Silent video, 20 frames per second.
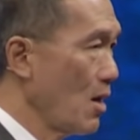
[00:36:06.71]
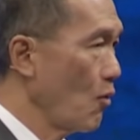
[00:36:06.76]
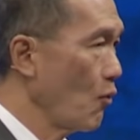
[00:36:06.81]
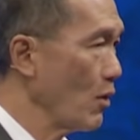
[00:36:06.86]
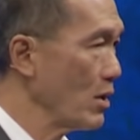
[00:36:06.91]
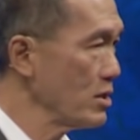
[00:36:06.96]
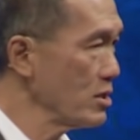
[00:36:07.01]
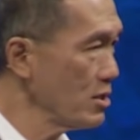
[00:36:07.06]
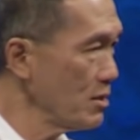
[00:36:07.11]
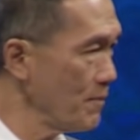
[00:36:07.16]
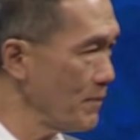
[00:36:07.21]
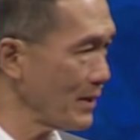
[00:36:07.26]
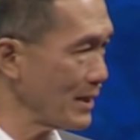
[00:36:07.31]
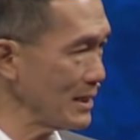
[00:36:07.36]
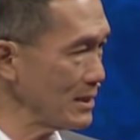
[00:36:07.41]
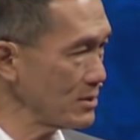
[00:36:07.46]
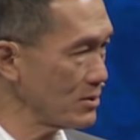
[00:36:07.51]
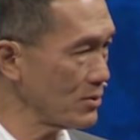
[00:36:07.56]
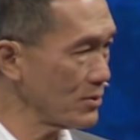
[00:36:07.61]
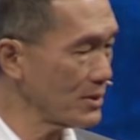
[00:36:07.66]
When you
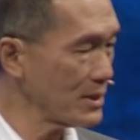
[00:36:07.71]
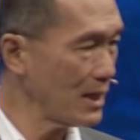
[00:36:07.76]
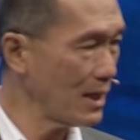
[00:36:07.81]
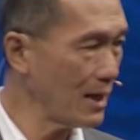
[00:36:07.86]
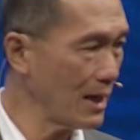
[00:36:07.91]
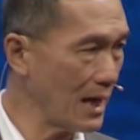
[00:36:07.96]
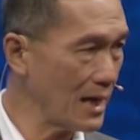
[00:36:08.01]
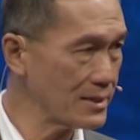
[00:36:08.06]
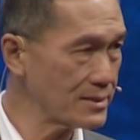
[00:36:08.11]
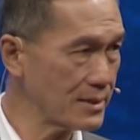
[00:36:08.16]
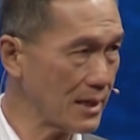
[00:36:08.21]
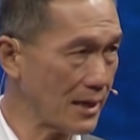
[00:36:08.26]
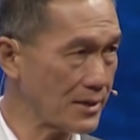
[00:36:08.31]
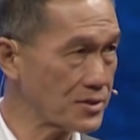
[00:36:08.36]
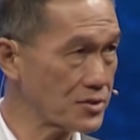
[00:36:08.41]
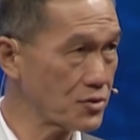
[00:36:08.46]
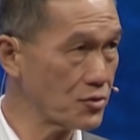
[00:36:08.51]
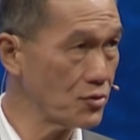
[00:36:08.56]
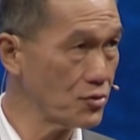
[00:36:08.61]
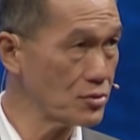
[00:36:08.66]
begin to realize,
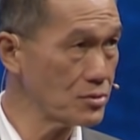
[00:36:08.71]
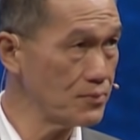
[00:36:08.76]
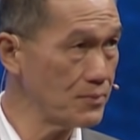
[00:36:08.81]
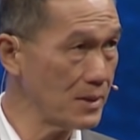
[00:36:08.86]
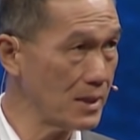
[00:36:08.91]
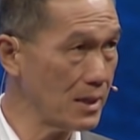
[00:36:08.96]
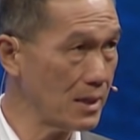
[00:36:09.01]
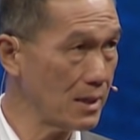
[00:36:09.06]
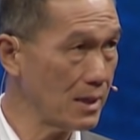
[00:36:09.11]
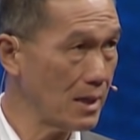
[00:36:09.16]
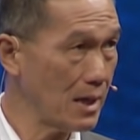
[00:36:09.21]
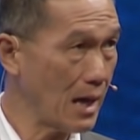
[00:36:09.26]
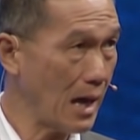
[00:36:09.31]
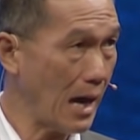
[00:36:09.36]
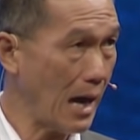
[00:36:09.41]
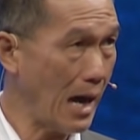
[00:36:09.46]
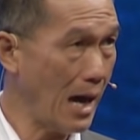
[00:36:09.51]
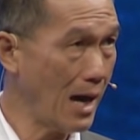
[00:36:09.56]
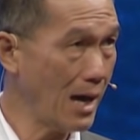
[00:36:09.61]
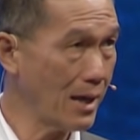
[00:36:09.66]
excuse me,
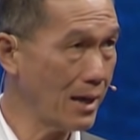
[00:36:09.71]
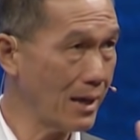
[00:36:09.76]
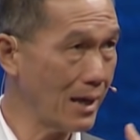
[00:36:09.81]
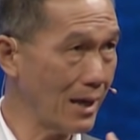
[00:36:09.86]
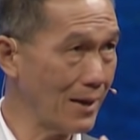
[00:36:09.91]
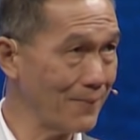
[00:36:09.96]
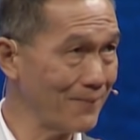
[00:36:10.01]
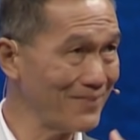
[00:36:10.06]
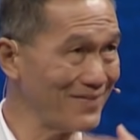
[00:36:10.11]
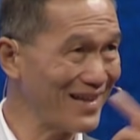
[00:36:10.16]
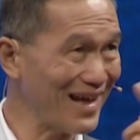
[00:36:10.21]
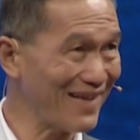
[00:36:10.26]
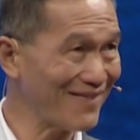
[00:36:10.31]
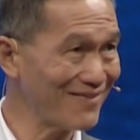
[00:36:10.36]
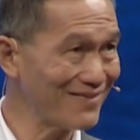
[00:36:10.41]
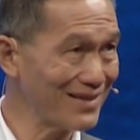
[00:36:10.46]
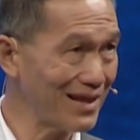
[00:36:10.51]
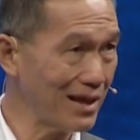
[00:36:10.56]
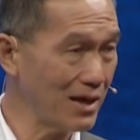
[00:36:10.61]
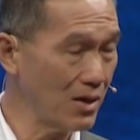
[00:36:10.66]
I am
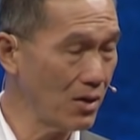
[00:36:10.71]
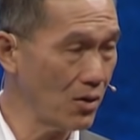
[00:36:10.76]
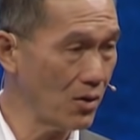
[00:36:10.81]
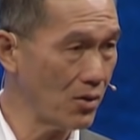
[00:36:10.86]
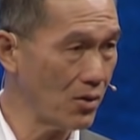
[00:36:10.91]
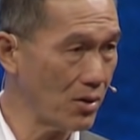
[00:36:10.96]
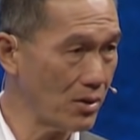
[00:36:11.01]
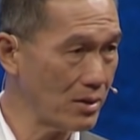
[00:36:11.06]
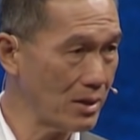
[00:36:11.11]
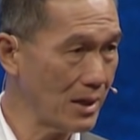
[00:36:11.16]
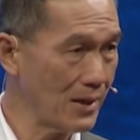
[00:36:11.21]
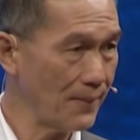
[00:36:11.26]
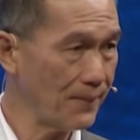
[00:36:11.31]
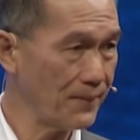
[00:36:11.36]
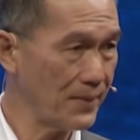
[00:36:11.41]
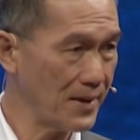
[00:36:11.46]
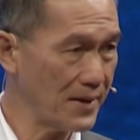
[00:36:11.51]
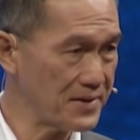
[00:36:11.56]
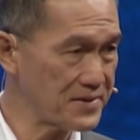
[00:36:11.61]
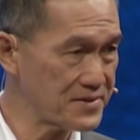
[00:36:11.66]
not the Lord.
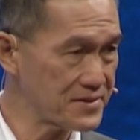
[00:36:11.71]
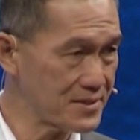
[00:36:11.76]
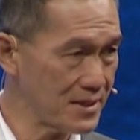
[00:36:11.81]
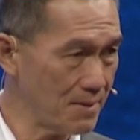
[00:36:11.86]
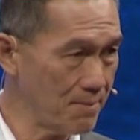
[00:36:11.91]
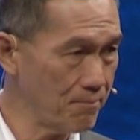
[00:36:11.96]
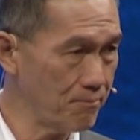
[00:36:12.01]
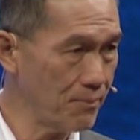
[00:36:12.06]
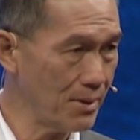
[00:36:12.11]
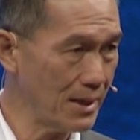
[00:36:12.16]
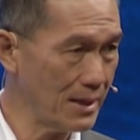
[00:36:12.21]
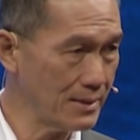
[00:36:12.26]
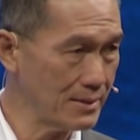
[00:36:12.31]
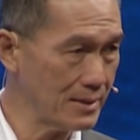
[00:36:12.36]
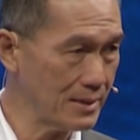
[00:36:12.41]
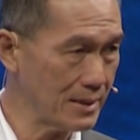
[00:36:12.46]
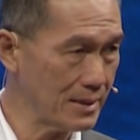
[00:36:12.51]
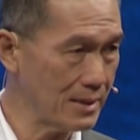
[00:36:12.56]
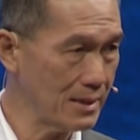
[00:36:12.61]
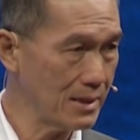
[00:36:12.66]
There is
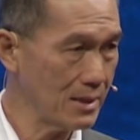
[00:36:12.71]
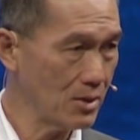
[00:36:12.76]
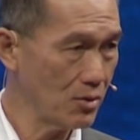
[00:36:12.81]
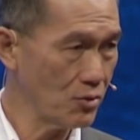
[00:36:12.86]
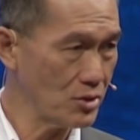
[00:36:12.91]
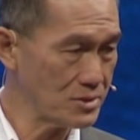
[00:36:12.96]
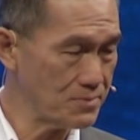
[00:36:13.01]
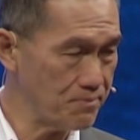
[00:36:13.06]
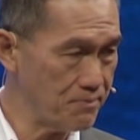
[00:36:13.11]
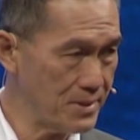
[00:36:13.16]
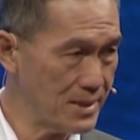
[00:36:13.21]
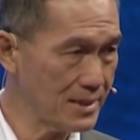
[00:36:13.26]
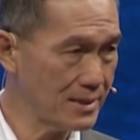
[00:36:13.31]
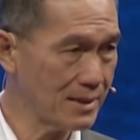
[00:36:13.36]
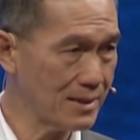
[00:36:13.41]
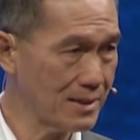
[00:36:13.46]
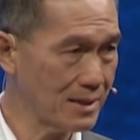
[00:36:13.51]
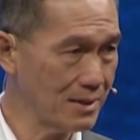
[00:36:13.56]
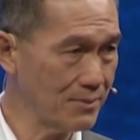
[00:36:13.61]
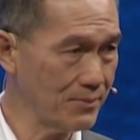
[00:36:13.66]
somebody who is
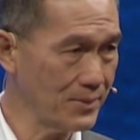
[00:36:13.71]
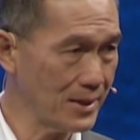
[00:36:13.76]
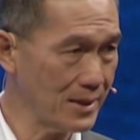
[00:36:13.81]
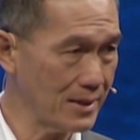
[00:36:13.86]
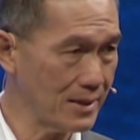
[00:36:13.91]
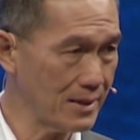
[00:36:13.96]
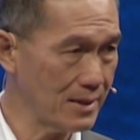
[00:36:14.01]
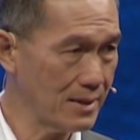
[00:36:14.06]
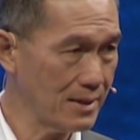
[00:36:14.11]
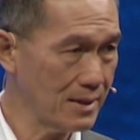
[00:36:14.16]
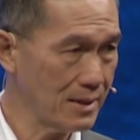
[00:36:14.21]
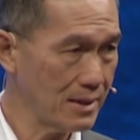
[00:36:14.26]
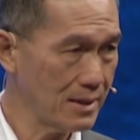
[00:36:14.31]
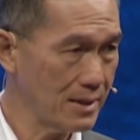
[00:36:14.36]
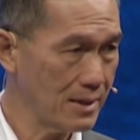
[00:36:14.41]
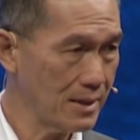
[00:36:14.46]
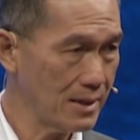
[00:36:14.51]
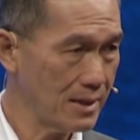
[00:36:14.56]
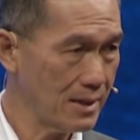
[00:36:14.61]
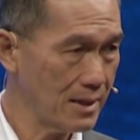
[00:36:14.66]
bigger than me,
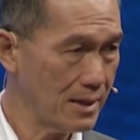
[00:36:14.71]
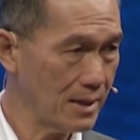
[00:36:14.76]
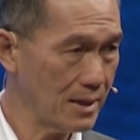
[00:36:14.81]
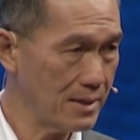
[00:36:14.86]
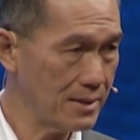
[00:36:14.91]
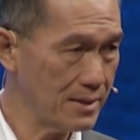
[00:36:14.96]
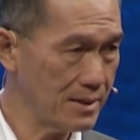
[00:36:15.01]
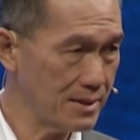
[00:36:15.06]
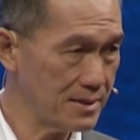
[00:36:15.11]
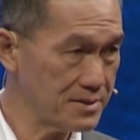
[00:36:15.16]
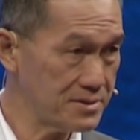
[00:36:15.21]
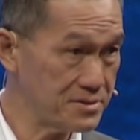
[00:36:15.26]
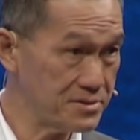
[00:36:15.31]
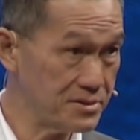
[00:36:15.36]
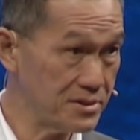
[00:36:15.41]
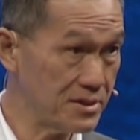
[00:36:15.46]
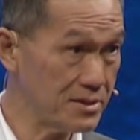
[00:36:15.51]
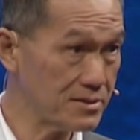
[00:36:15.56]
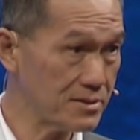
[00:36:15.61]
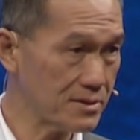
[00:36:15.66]
and he is
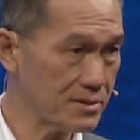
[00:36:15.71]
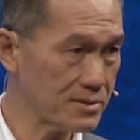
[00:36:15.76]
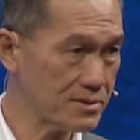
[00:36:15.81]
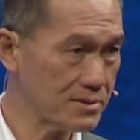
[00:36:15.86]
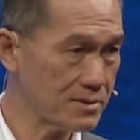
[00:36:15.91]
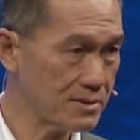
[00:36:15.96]
Jesus.